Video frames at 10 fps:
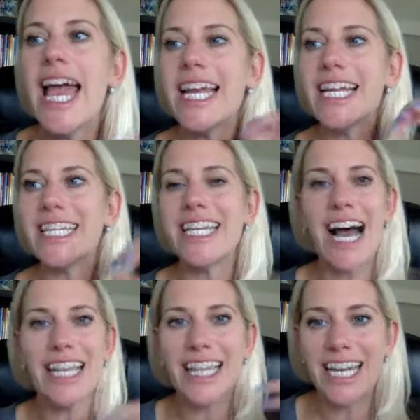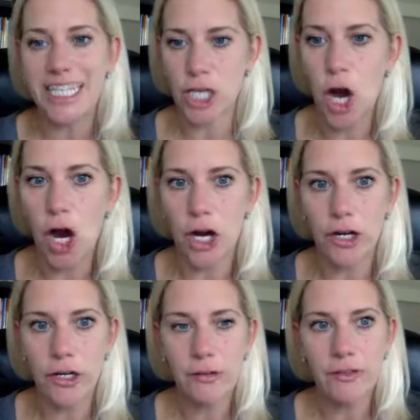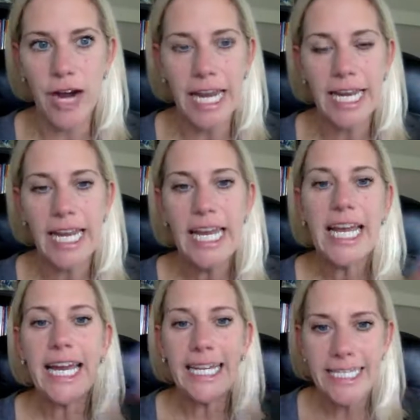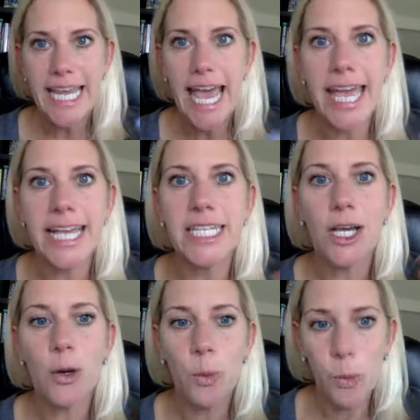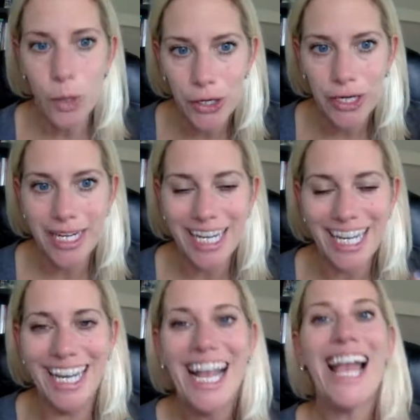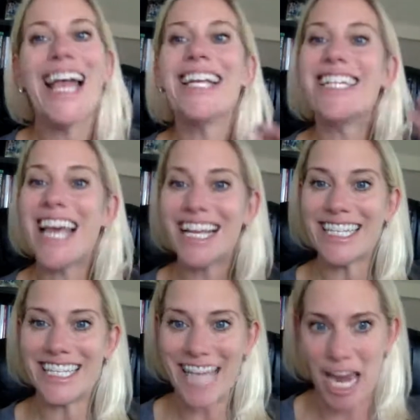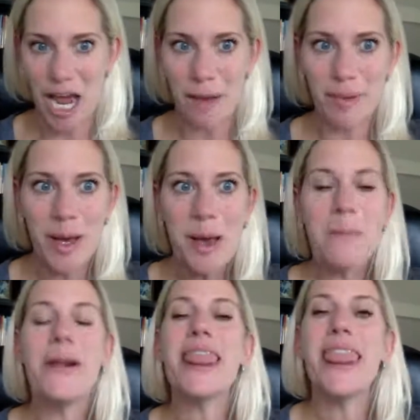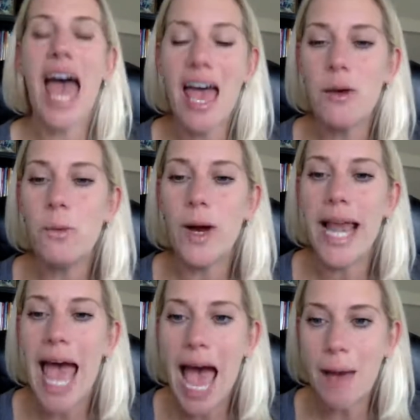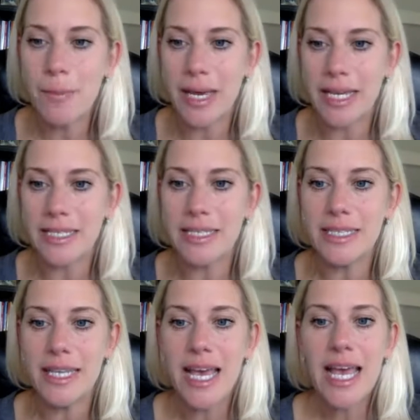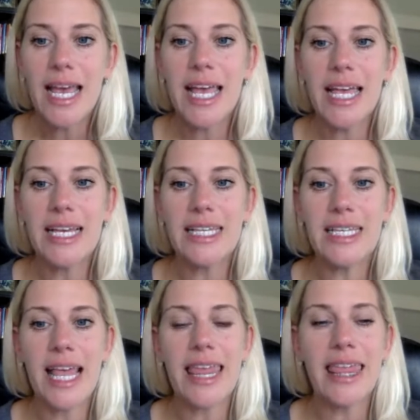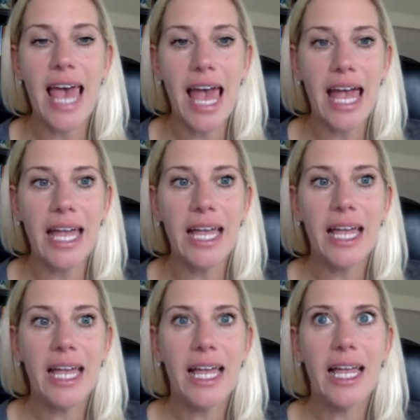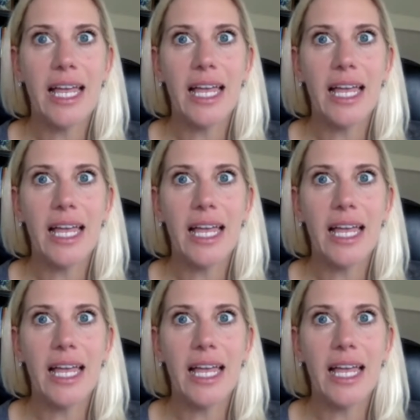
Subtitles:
And it's not that it's hard, right? It takes work. It takes setup. But then what happens is they